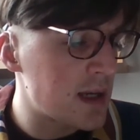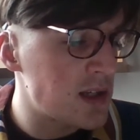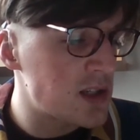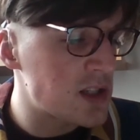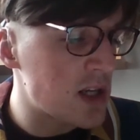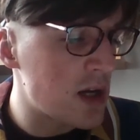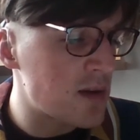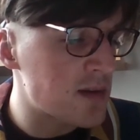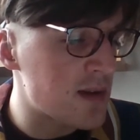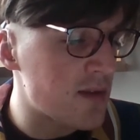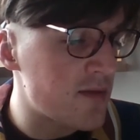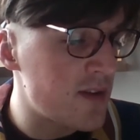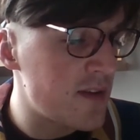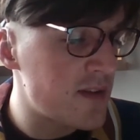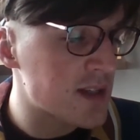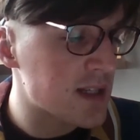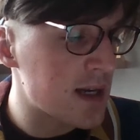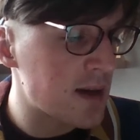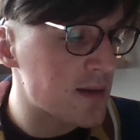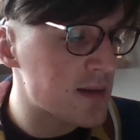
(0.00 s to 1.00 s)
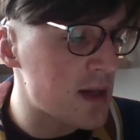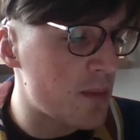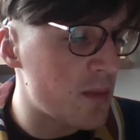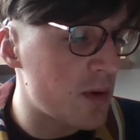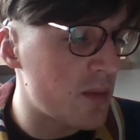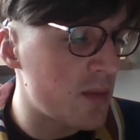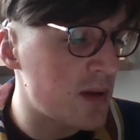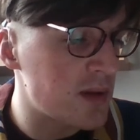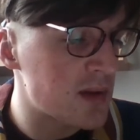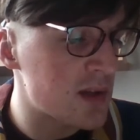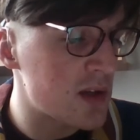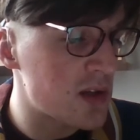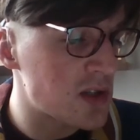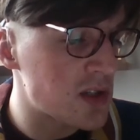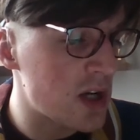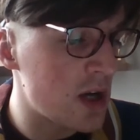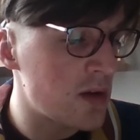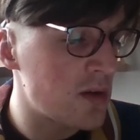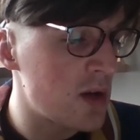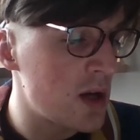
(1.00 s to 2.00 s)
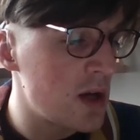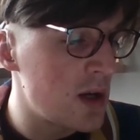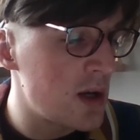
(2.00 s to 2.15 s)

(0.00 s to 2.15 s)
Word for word: shows that Viviscal supplements showed